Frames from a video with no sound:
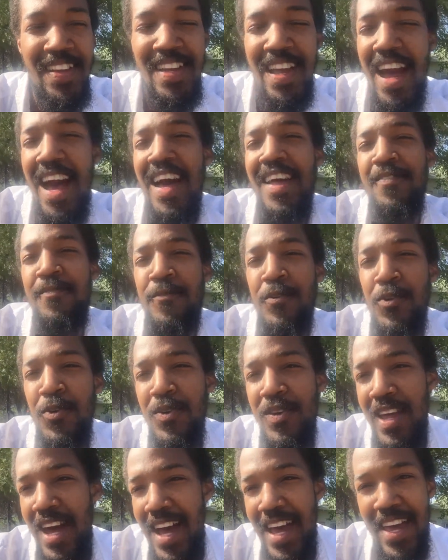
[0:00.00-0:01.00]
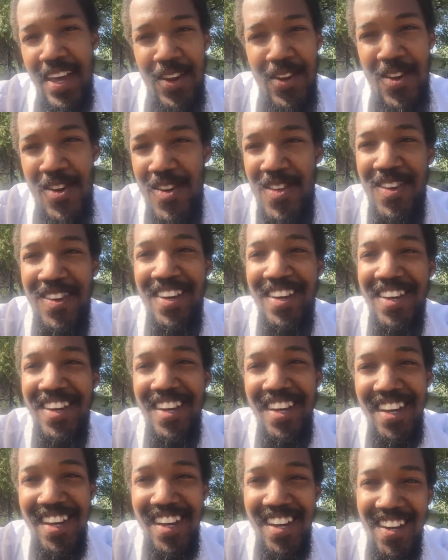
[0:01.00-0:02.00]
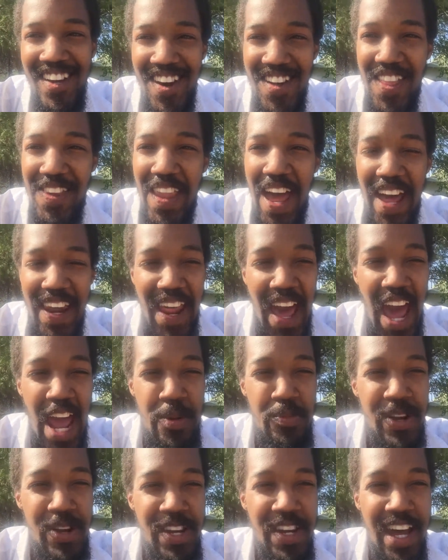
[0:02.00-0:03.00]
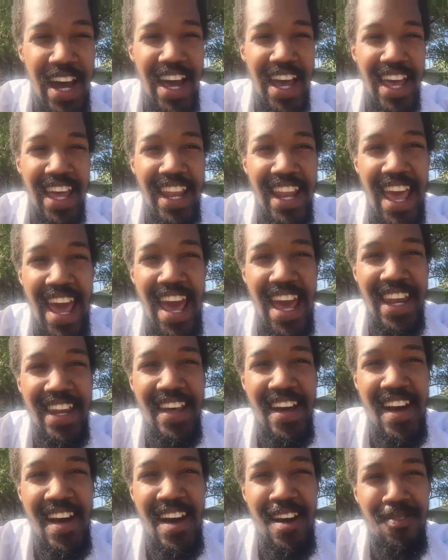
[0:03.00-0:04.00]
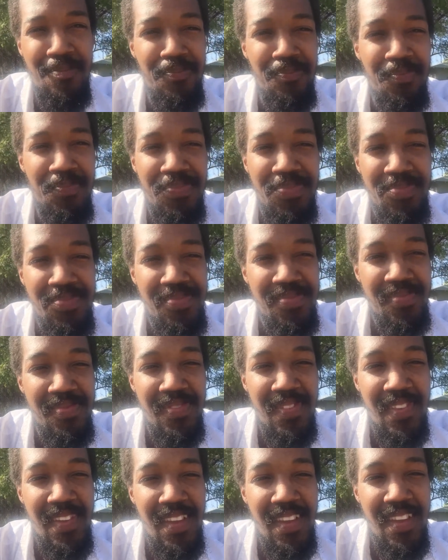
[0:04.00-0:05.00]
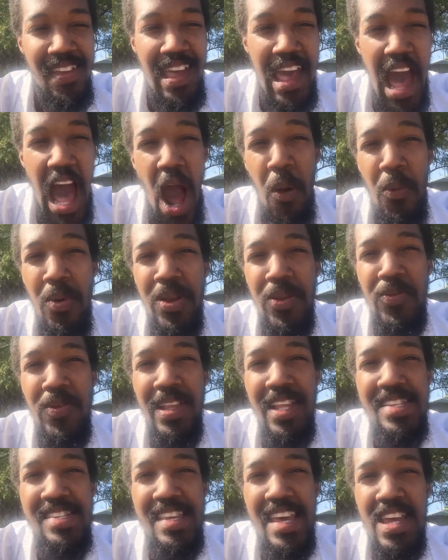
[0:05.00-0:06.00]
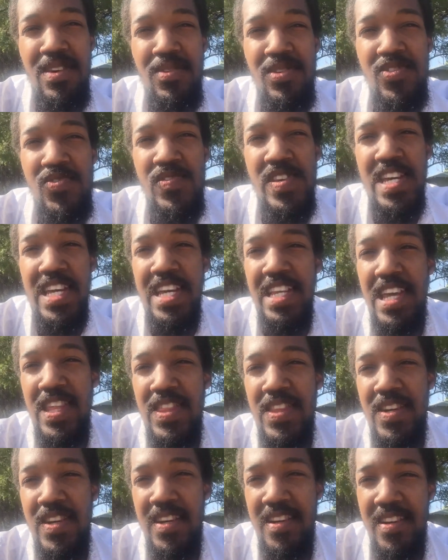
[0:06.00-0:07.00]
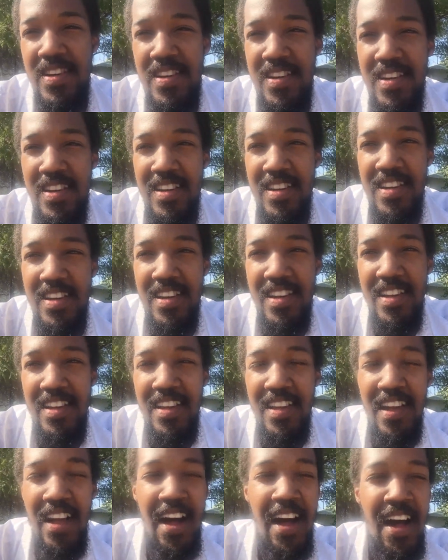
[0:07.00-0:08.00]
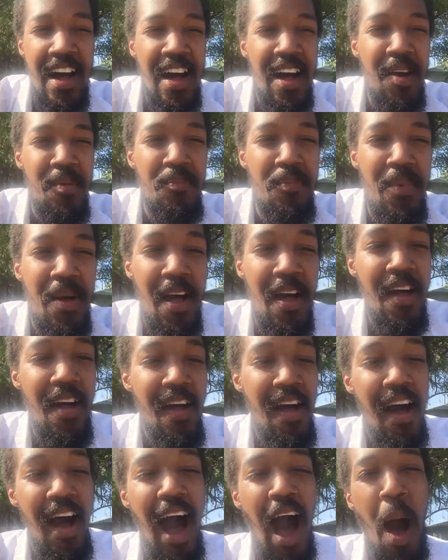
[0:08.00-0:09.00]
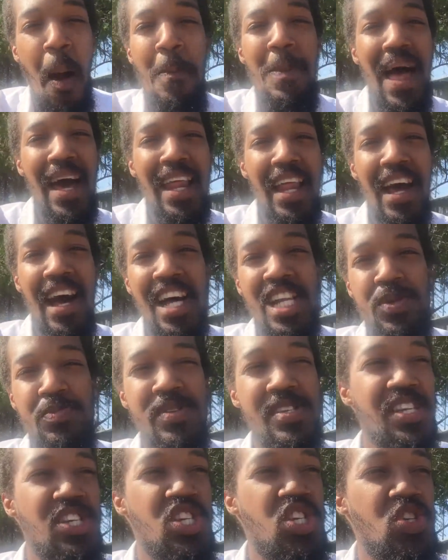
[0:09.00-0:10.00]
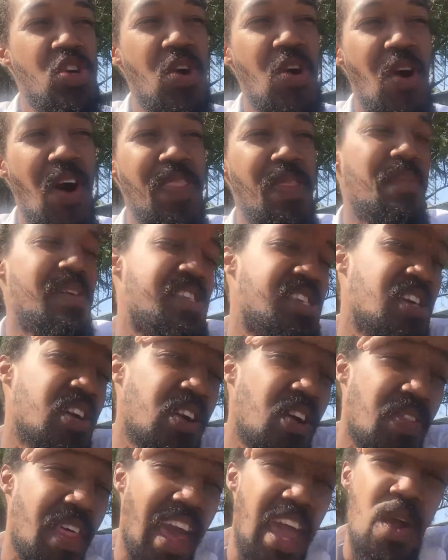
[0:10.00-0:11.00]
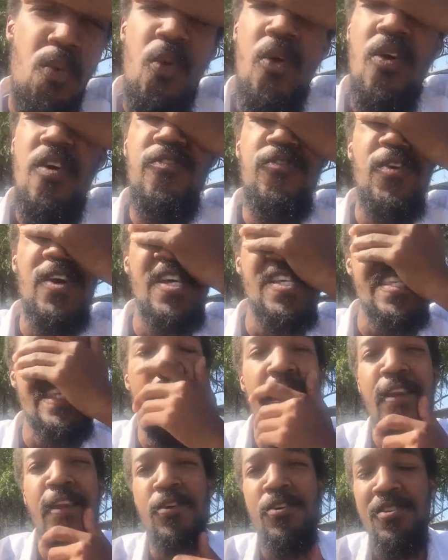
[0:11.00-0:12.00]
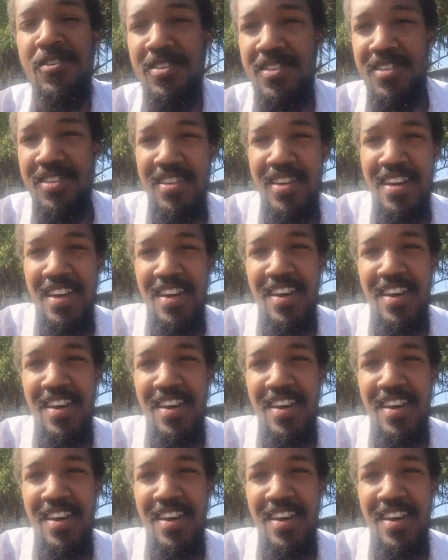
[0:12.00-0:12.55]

God food diet or the non-hybrid diet. And I wouldn't really say he was vegan either. I'm not 100% sure on the material that he wore for his sandals,